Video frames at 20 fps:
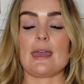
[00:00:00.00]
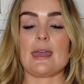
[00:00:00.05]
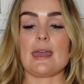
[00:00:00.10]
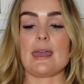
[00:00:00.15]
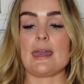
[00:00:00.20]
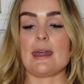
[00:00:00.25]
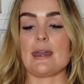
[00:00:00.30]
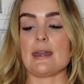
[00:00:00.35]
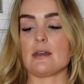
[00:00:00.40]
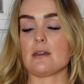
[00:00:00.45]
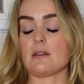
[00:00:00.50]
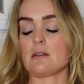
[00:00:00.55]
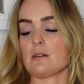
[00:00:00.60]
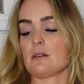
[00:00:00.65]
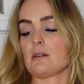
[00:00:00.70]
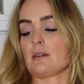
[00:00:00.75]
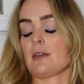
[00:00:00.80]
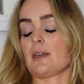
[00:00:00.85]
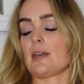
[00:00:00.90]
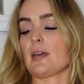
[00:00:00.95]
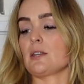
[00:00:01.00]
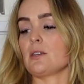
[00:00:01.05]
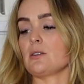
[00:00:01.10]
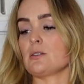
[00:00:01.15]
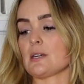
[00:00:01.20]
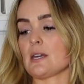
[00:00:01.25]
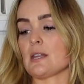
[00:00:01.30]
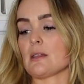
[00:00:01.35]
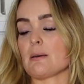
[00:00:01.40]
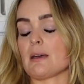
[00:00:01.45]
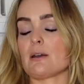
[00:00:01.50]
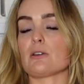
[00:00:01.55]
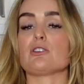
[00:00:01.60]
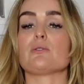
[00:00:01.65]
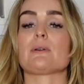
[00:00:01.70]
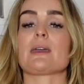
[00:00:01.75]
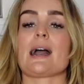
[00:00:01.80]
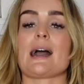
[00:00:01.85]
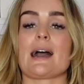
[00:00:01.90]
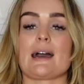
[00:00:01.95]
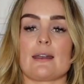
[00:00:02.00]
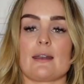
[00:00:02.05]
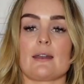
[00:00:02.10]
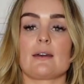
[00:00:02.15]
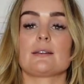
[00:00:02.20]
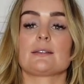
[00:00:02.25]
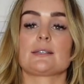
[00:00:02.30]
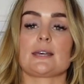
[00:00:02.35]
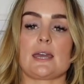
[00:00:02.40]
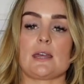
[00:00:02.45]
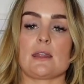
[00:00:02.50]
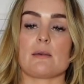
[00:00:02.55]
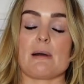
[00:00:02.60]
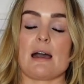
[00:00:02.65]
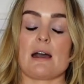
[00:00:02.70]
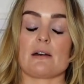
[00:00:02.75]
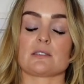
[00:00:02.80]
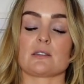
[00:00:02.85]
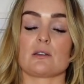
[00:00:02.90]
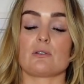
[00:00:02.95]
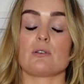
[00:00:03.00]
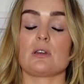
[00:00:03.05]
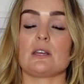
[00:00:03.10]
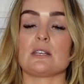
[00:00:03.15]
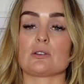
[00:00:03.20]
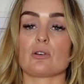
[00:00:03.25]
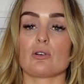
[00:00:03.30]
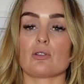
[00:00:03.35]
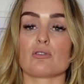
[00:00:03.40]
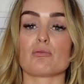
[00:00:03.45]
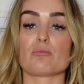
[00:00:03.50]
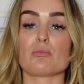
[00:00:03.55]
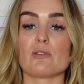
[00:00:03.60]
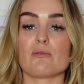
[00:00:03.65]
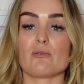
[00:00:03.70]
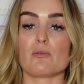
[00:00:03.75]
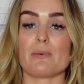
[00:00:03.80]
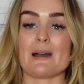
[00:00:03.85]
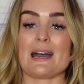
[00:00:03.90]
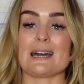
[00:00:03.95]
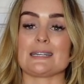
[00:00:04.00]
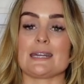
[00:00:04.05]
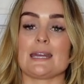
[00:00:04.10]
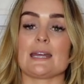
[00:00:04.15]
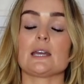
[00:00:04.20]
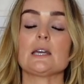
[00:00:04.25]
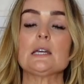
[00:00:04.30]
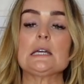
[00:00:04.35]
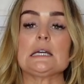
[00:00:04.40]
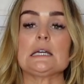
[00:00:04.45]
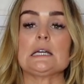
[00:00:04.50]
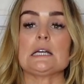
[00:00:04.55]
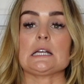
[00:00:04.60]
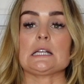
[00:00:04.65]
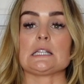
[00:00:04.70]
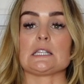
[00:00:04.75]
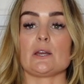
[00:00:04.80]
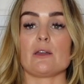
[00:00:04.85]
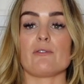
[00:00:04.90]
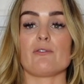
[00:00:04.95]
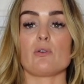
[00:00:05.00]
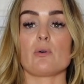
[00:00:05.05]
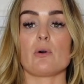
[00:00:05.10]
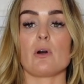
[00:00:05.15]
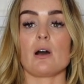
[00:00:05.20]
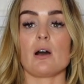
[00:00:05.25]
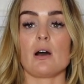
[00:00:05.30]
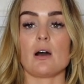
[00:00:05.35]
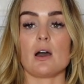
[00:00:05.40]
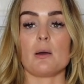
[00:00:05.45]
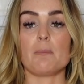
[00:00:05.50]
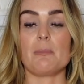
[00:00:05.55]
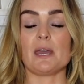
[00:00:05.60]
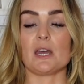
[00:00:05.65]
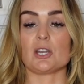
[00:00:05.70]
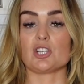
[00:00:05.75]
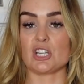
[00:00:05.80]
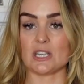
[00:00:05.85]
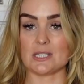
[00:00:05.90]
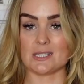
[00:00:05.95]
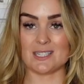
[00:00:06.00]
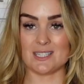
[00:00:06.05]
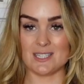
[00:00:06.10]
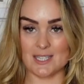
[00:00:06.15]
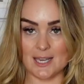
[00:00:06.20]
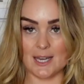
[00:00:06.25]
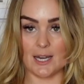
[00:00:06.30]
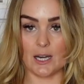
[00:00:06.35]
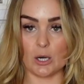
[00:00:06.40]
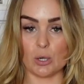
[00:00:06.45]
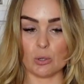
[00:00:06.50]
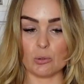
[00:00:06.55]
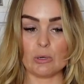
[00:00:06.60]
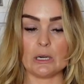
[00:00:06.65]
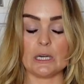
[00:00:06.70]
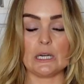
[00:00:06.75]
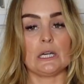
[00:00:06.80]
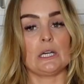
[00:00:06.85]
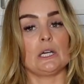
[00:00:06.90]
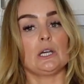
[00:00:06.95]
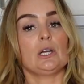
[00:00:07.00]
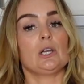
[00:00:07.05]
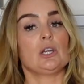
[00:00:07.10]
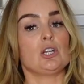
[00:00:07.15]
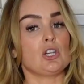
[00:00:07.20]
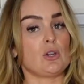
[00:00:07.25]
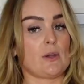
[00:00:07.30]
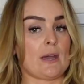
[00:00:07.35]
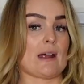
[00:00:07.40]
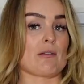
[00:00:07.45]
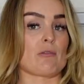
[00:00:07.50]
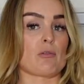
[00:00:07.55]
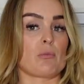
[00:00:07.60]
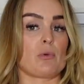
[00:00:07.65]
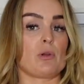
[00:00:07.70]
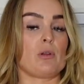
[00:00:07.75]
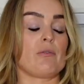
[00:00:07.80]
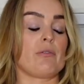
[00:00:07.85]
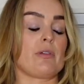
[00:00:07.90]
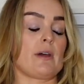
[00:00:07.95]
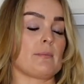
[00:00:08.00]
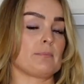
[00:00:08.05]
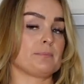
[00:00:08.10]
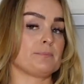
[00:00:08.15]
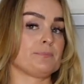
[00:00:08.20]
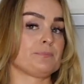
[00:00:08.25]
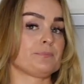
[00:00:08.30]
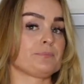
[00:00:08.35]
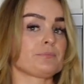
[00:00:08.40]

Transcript: in. Can you take that? You can take them out. So it's got the removal padding. So if you are a bigger chested girl, you can remove them.